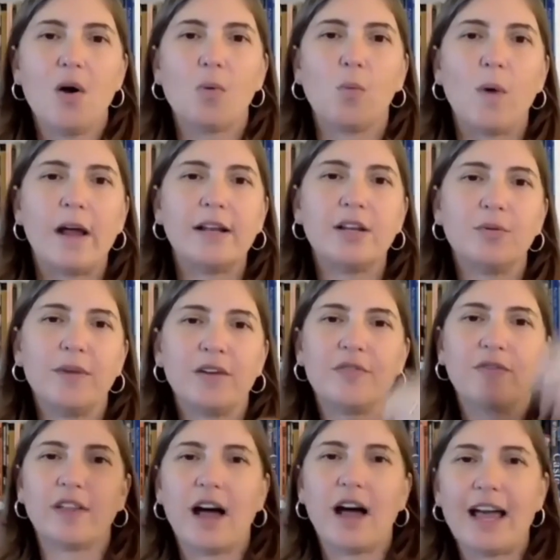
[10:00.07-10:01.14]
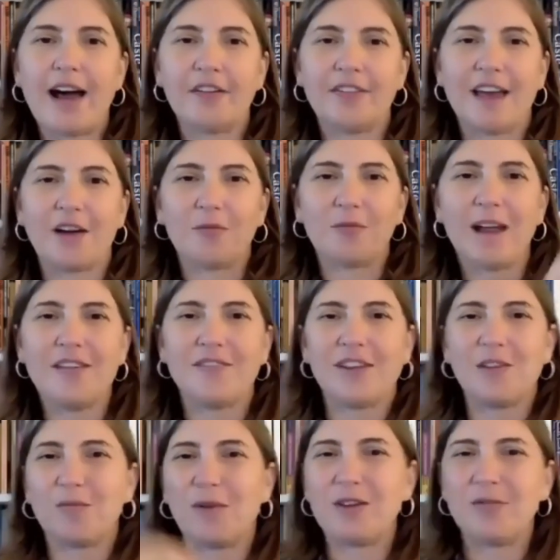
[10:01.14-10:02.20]
when do we fly out that
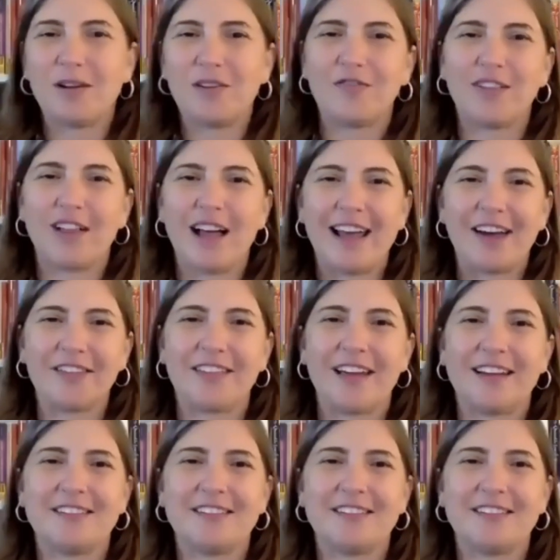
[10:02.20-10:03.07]
raven? When do we fly out that